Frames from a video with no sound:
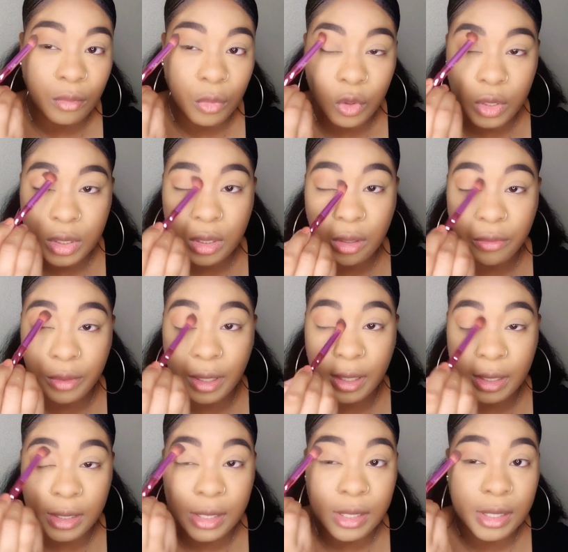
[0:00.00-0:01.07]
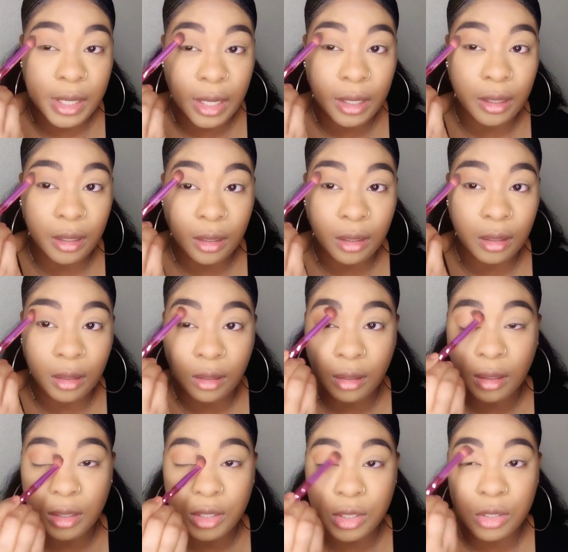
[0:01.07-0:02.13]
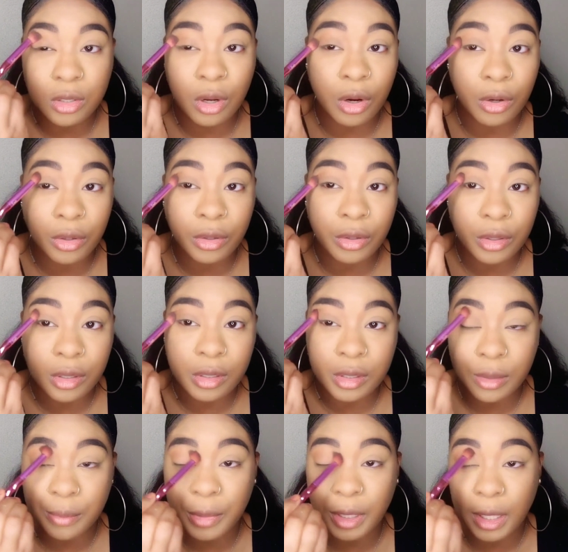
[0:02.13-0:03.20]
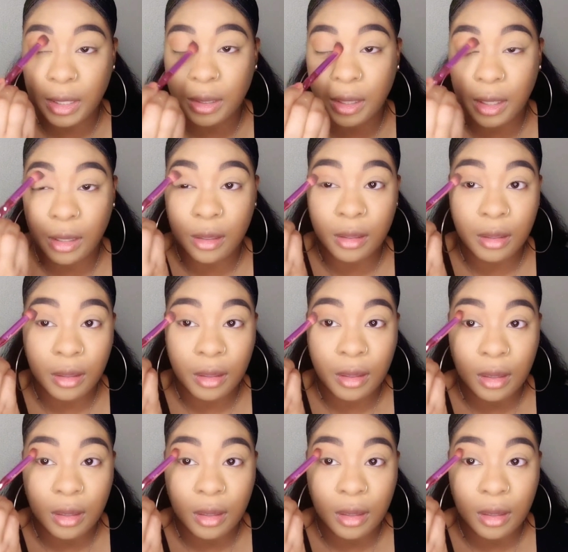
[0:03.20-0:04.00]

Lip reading: More so of like a setting, a starter, something like that.